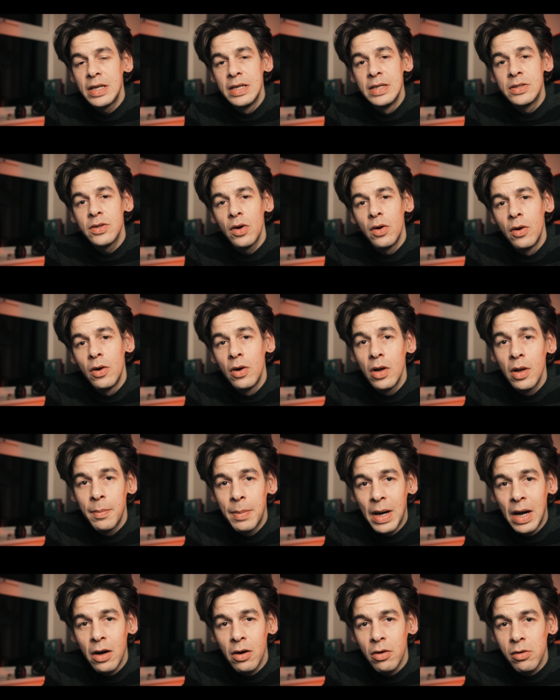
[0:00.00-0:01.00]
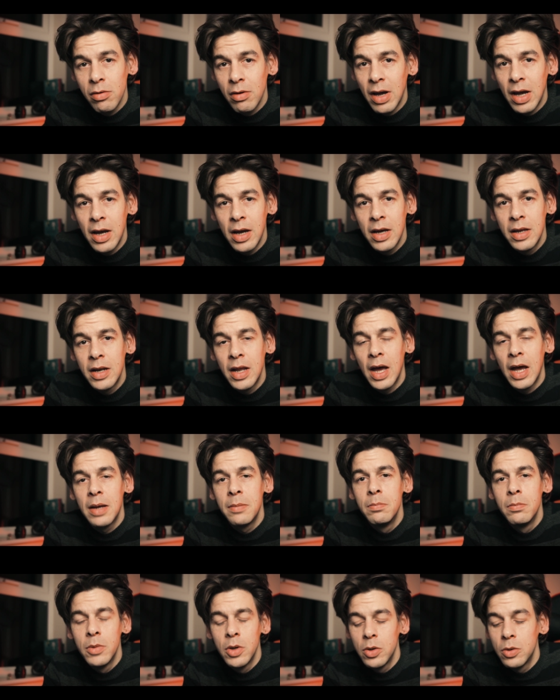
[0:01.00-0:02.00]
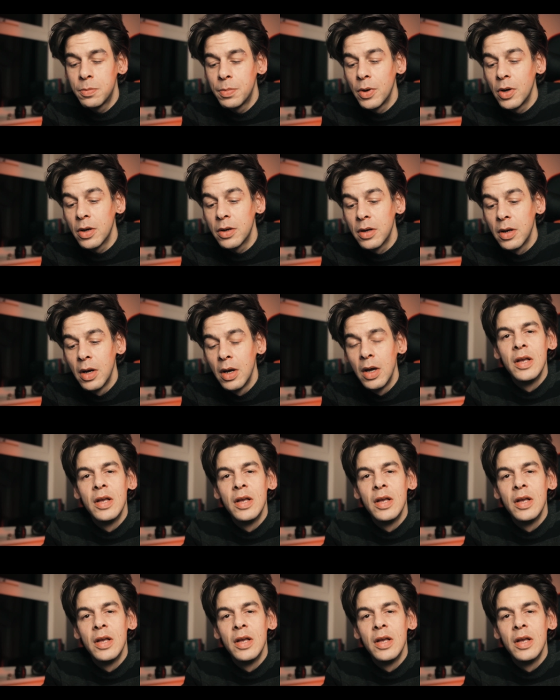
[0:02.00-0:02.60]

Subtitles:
is all about creating a mood board.